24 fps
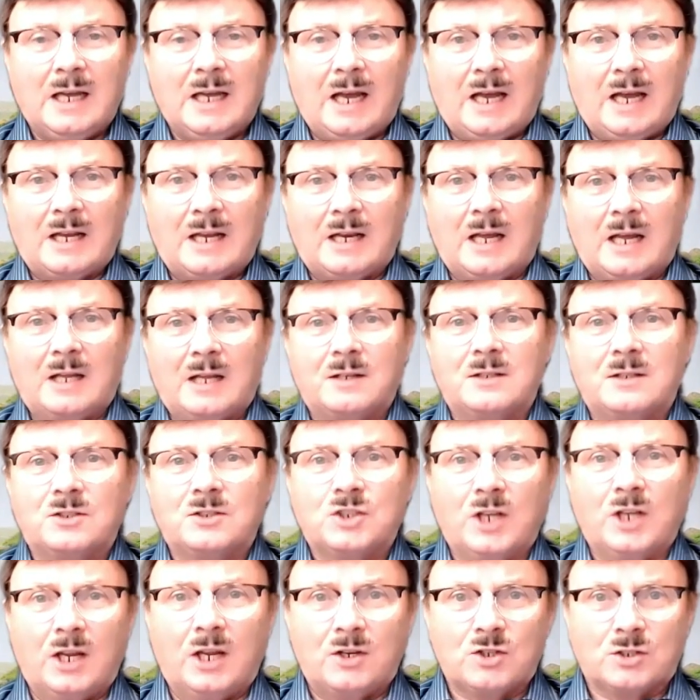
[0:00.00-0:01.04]
and had
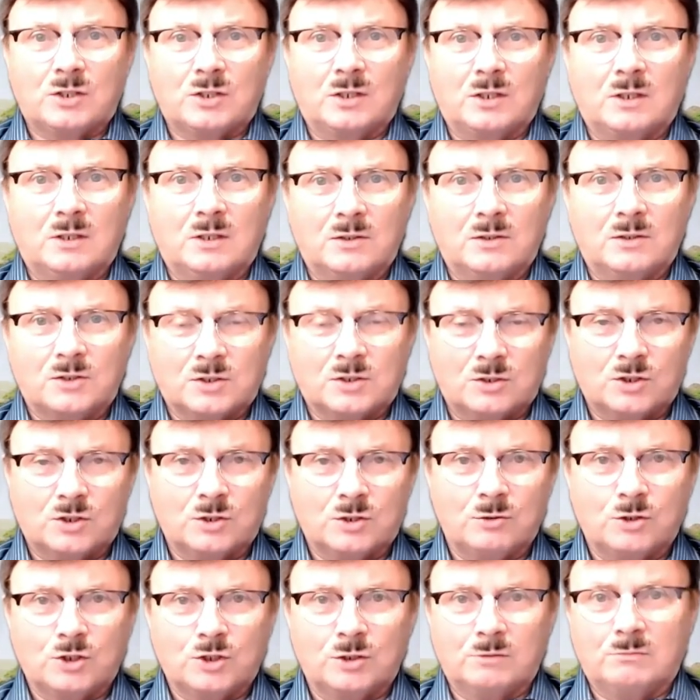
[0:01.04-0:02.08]
changed the
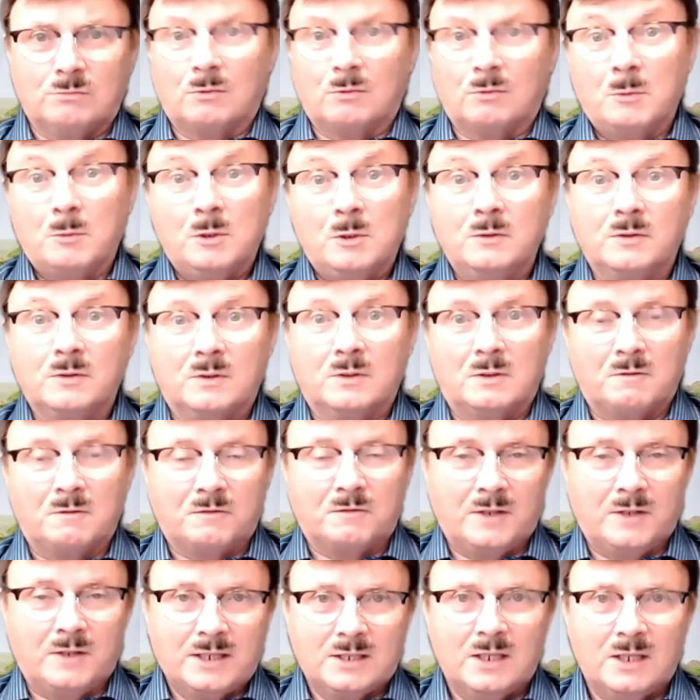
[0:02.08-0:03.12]
Constitution, removed it, in
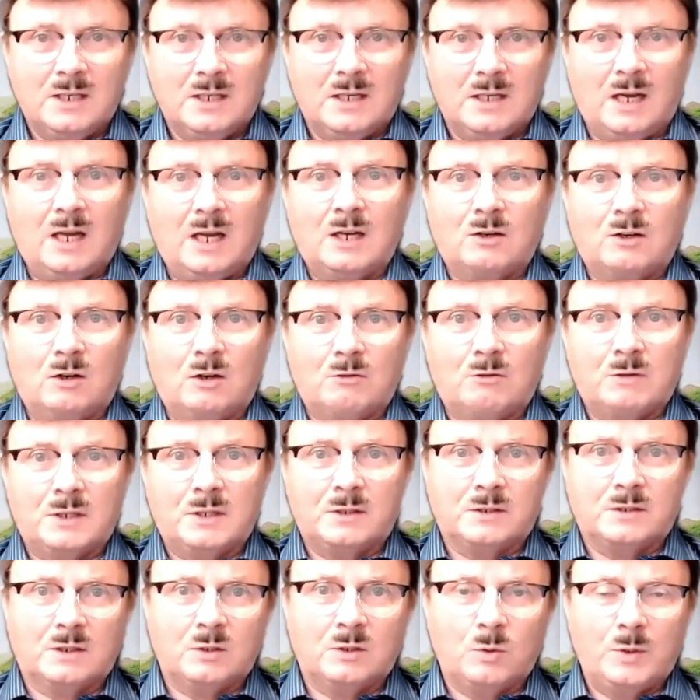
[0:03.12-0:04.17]
fact, and got rid of
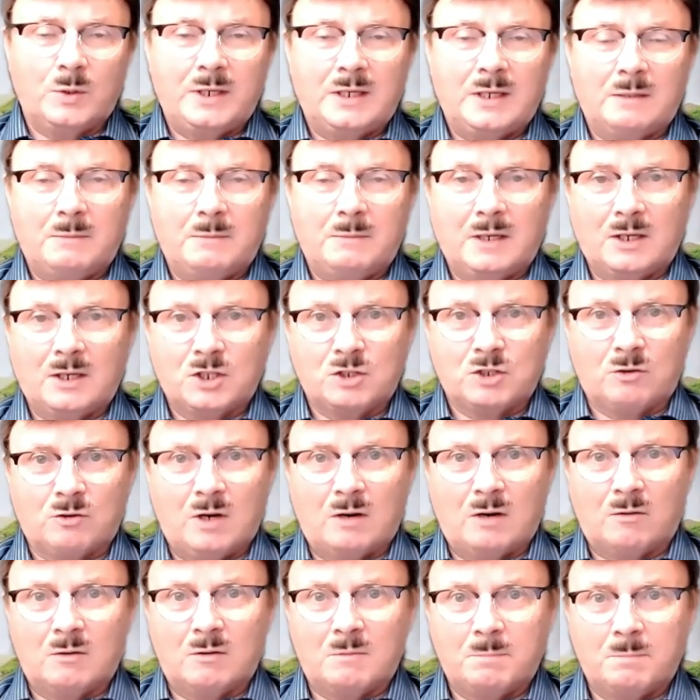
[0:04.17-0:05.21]
the Queen, and made us a
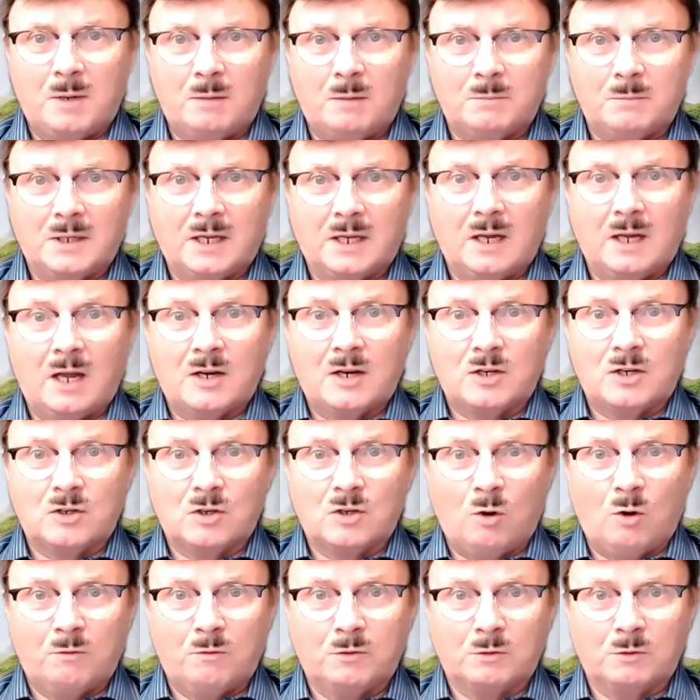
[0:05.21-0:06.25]
republic, an
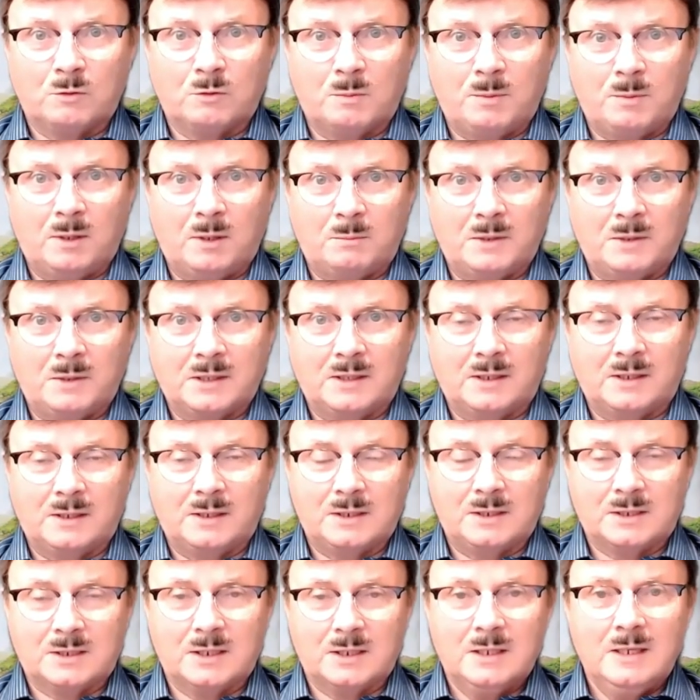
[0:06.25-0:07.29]
unlawful republic, that
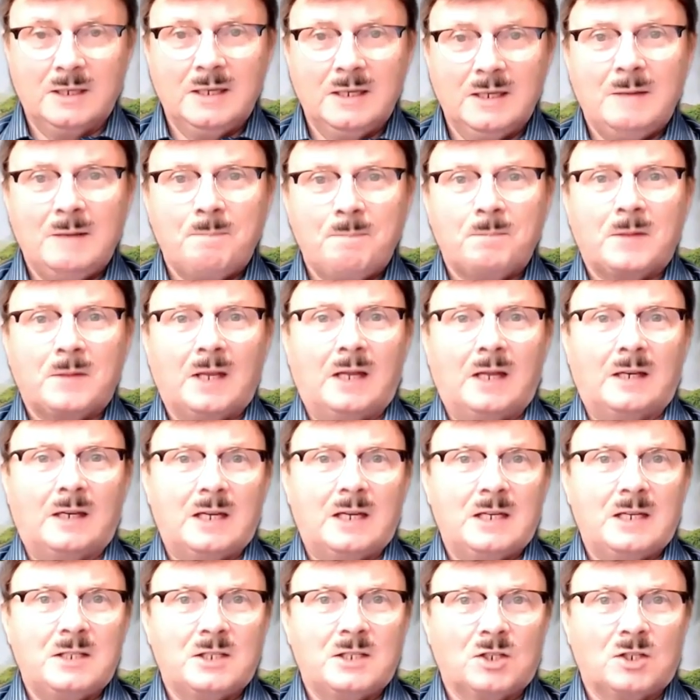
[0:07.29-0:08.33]
is. And I
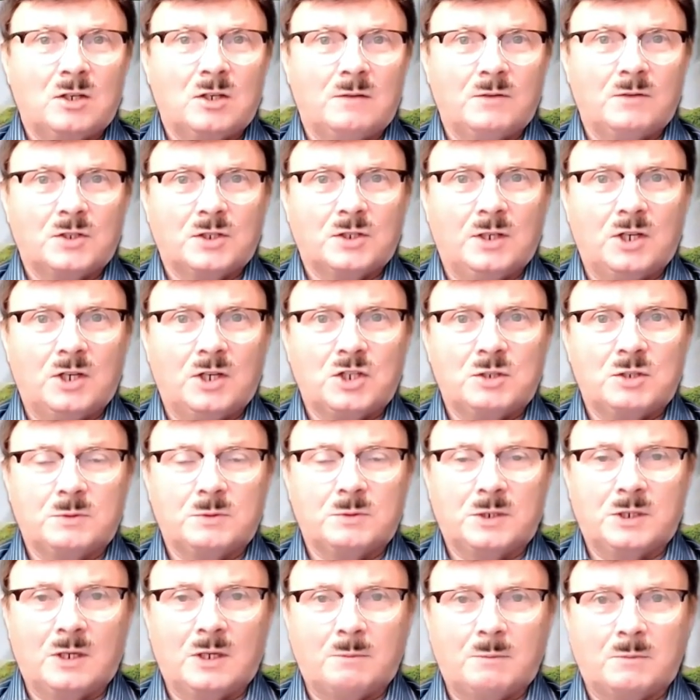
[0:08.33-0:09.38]
had this conversation
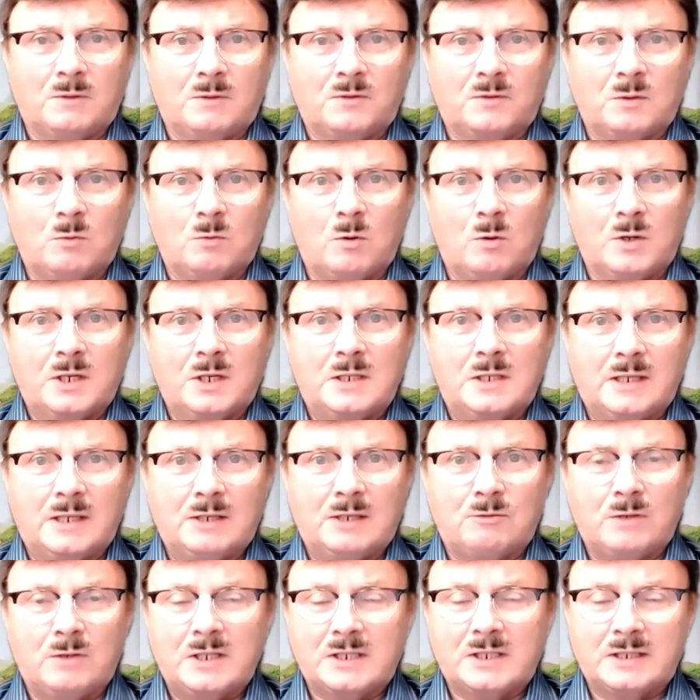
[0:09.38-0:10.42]
with a number of the Walking
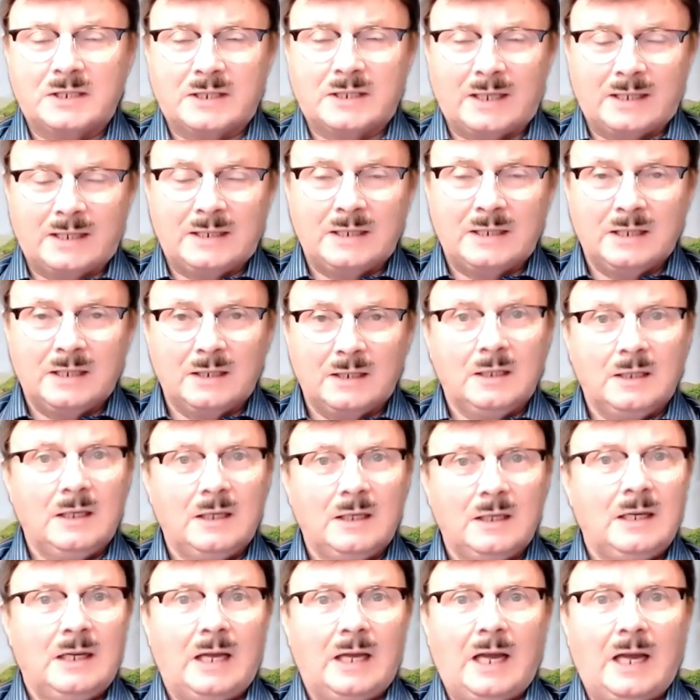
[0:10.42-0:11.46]
Dead recently,
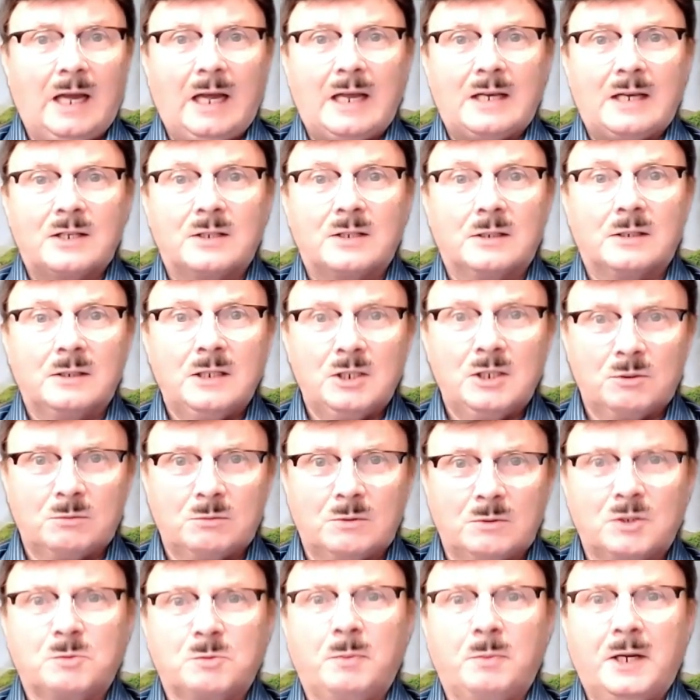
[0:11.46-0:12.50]
and these are
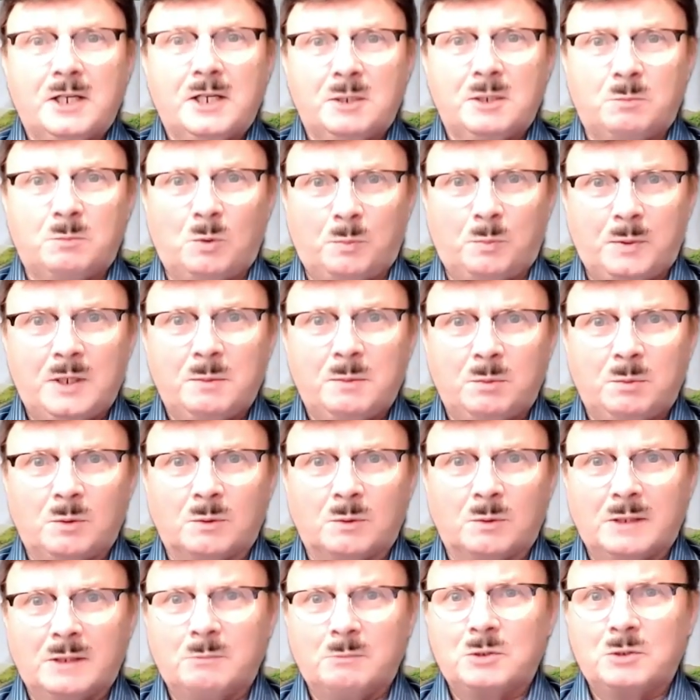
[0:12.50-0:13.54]
respectable
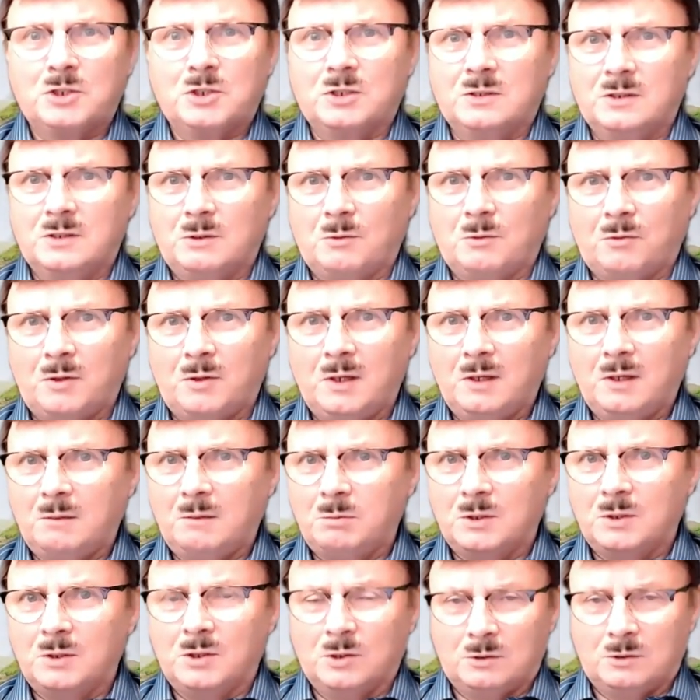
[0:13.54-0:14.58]
people, which you think
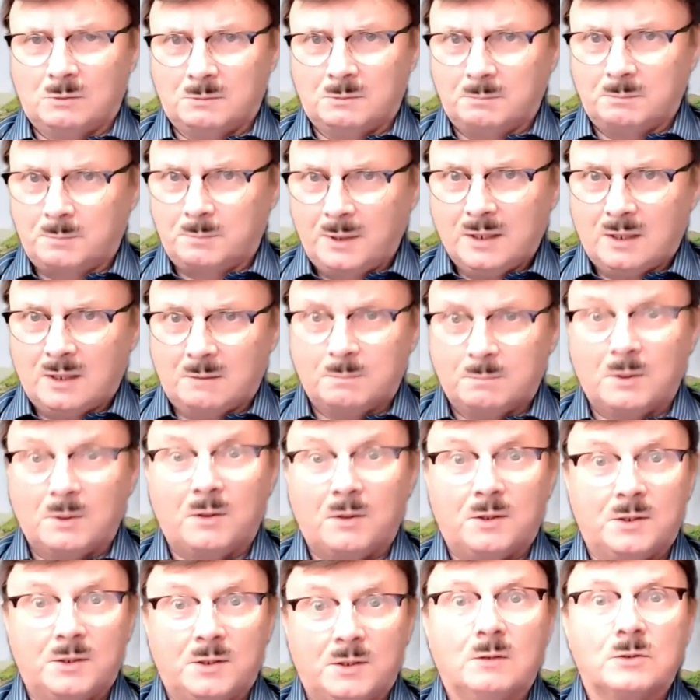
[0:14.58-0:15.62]
would know better, but they
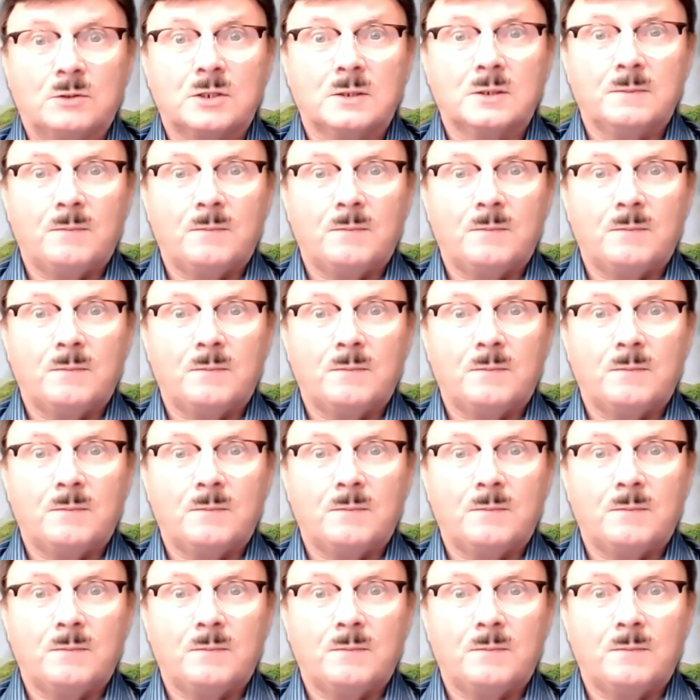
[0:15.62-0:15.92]
don't.